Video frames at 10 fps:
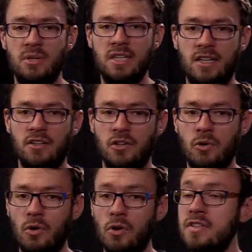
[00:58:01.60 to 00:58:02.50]
particular
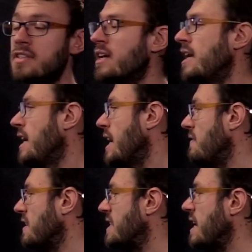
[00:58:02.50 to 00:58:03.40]
course,
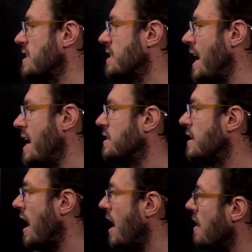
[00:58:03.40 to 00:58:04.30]
in the sense that
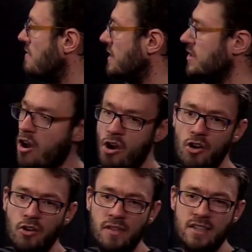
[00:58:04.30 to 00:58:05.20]

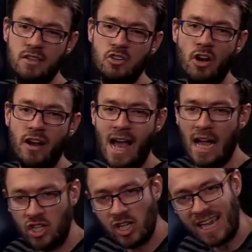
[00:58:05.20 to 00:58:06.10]
you don't
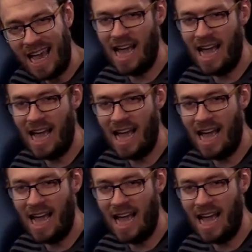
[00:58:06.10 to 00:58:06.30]
actually